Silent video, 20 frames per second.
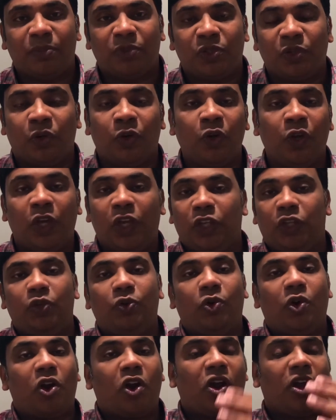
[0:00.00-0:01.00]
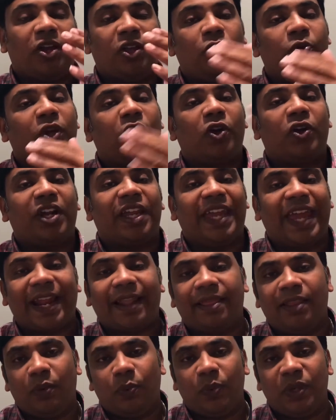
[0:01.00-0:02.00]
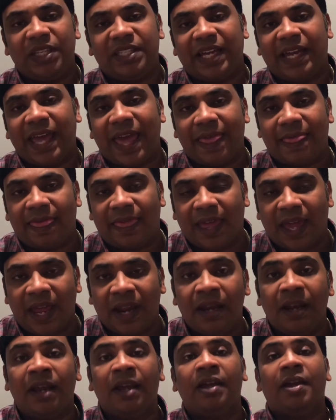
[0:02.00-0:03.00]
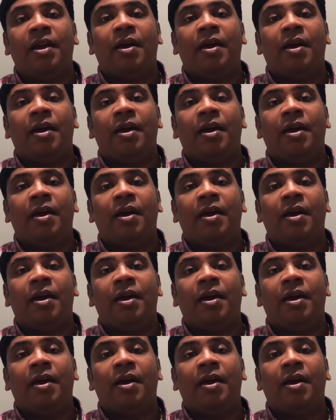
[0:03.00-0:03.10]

So you cannot get the visa and then